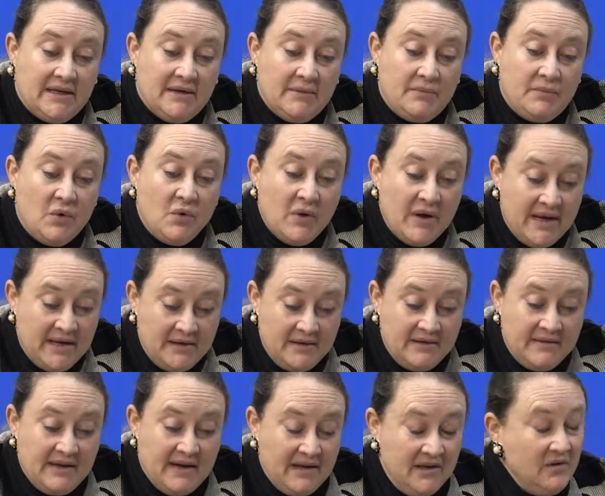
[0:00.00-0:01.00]
point
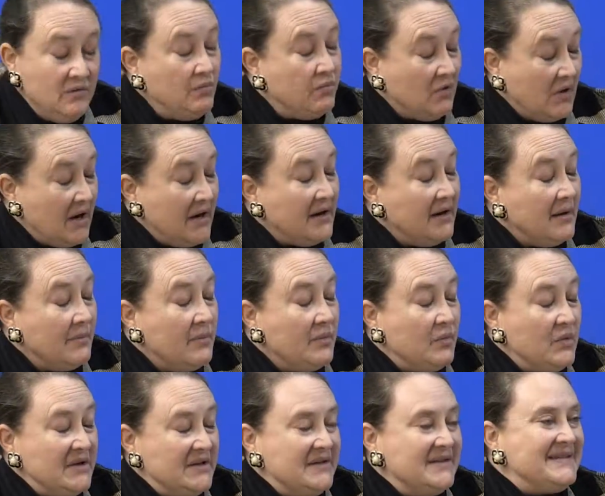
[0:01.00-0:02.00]
that you brought up,
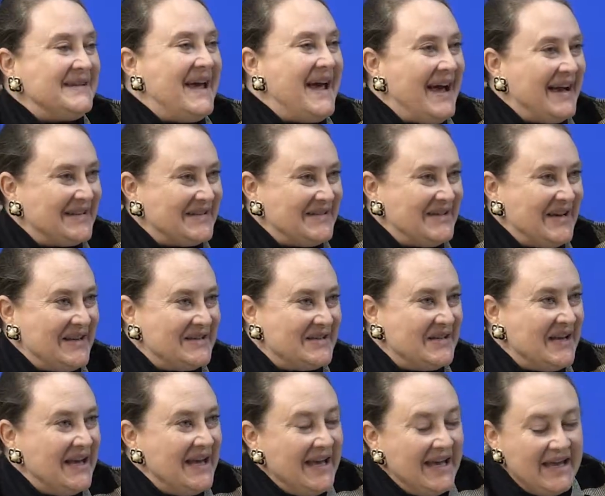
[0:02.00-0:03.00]
which is access.
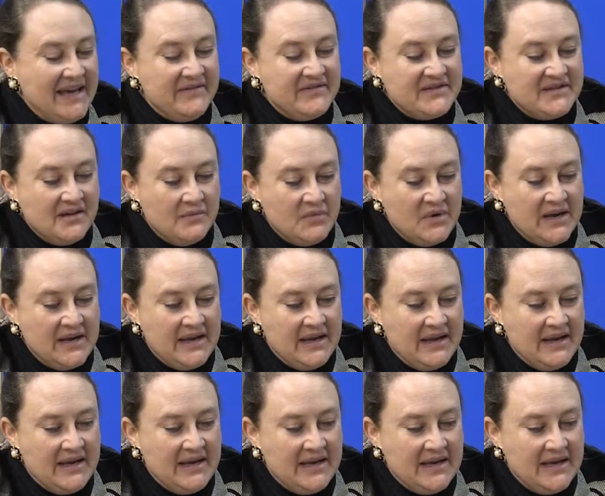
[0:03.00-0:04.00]
If someone
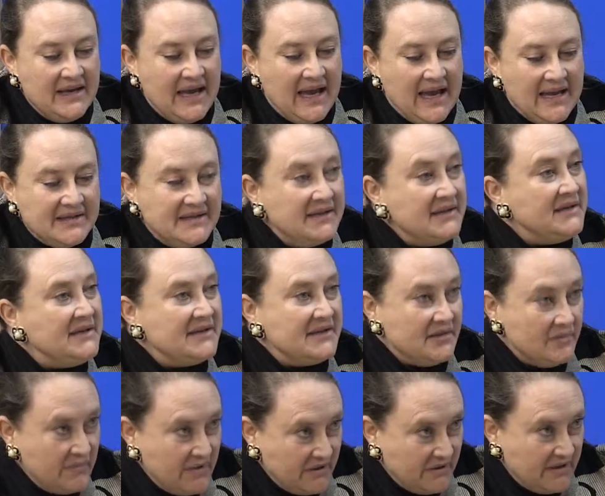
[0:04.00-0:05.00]
has a
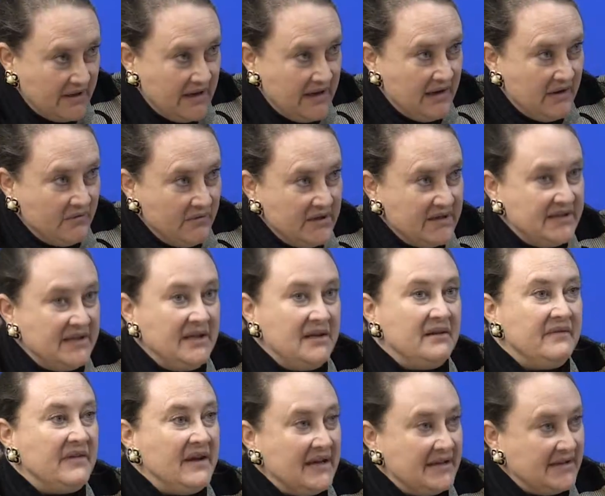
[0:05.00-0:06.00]
disability in receipt
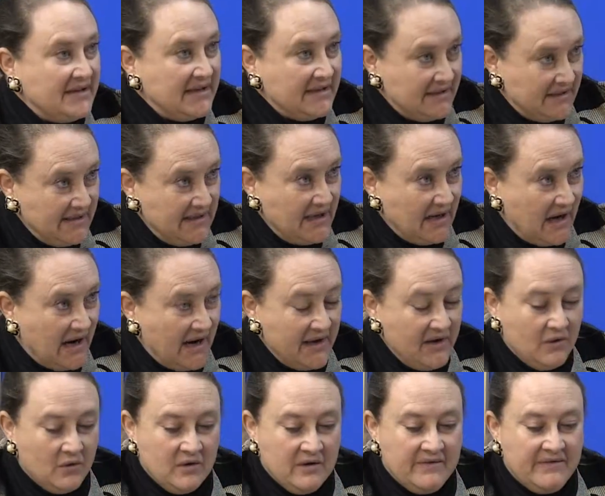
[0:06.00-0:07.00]
of SSDI,
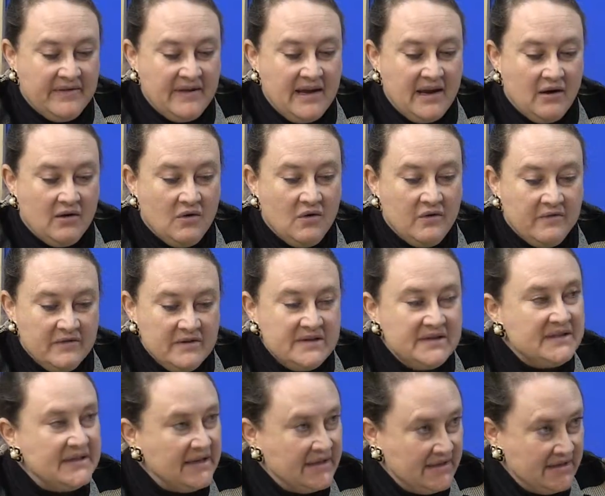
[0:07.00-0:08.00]
or if they are over
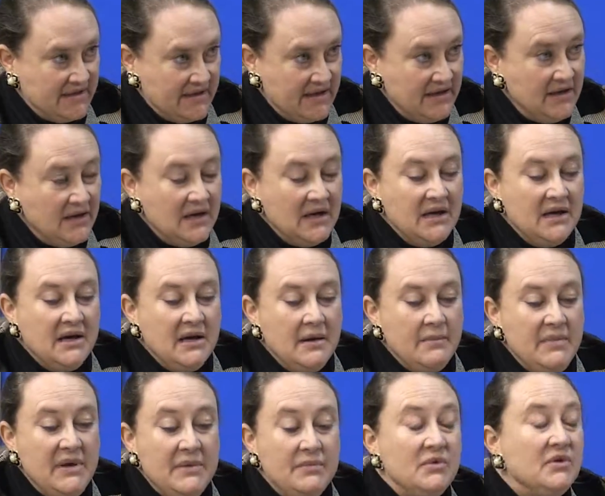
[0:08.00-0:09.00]
60,
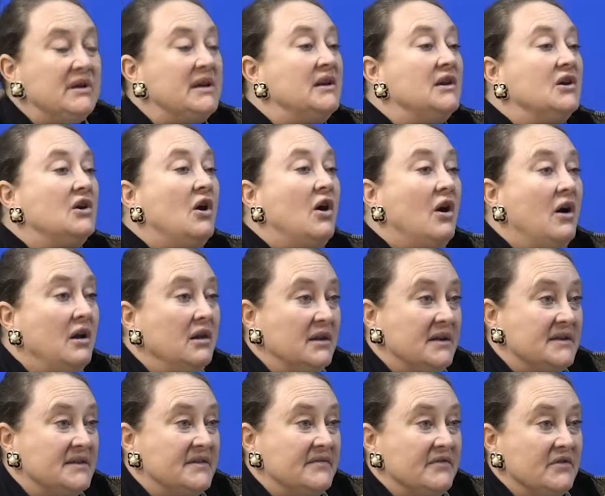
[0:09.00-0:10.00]
people can call
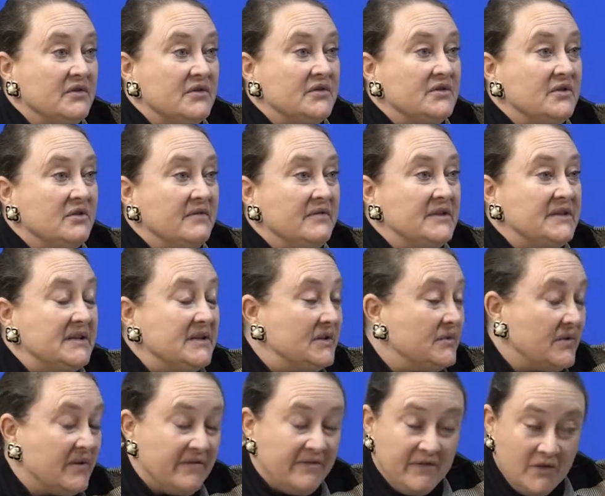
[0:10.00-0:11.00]
us for services
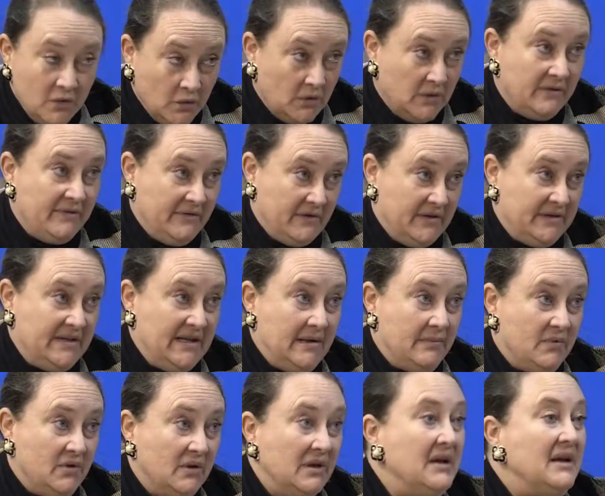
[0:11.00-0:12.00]
with fuel, for
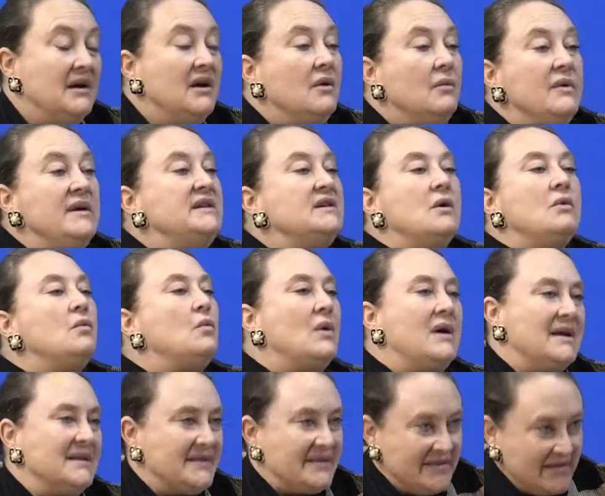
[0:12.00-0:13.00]
example. We don't
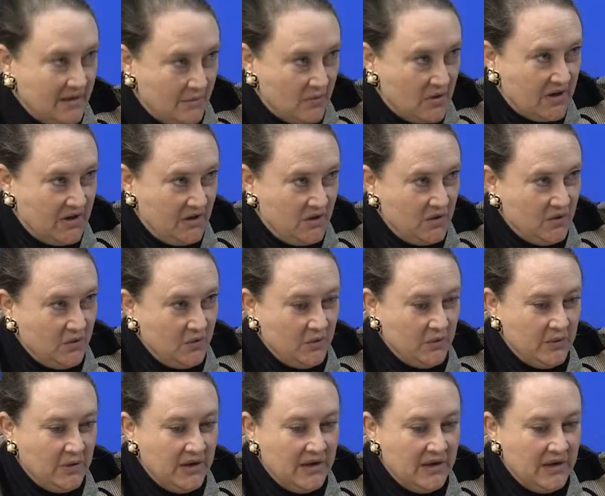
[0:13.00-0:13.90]
want someone who